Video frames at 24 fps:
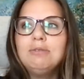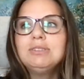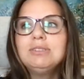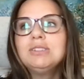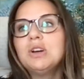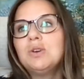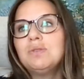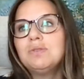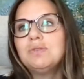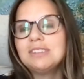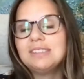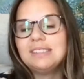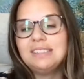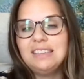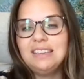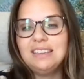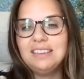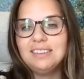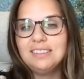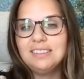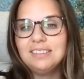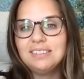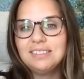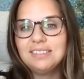was
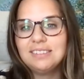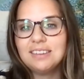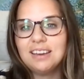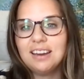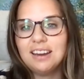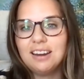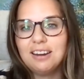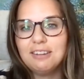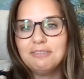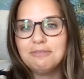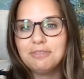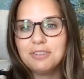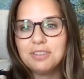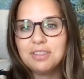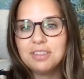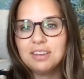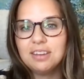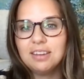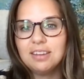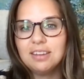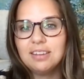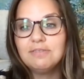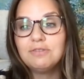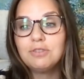overseas
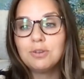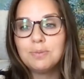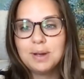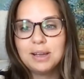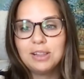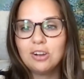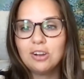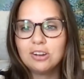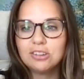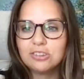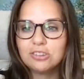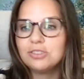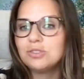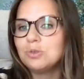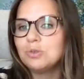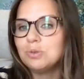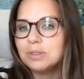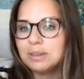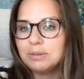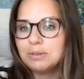for my larger schools.